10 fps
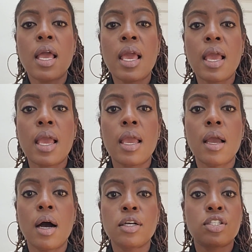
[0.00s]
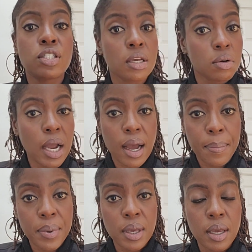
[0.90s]
a sealed
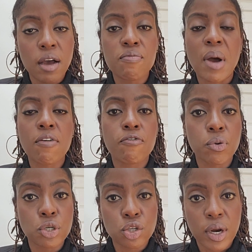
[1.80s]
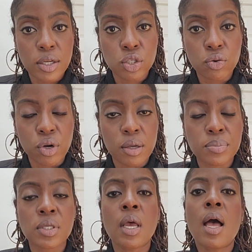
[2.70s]
copy of my full
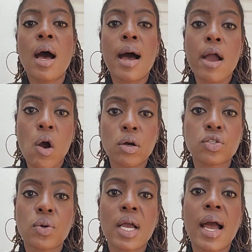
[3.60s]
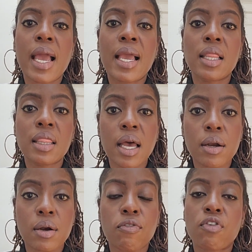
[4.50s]
transcripts. I also got a
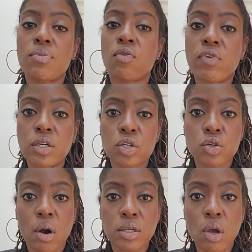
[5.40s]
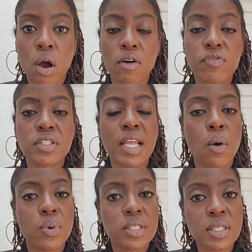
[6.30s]
letter from the registrar's office
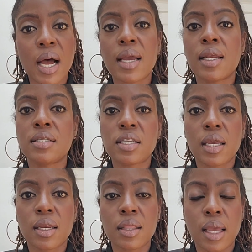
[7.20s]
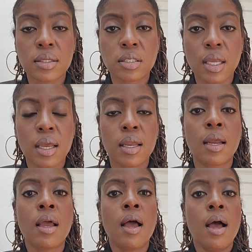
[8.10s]
that was signed and dated that said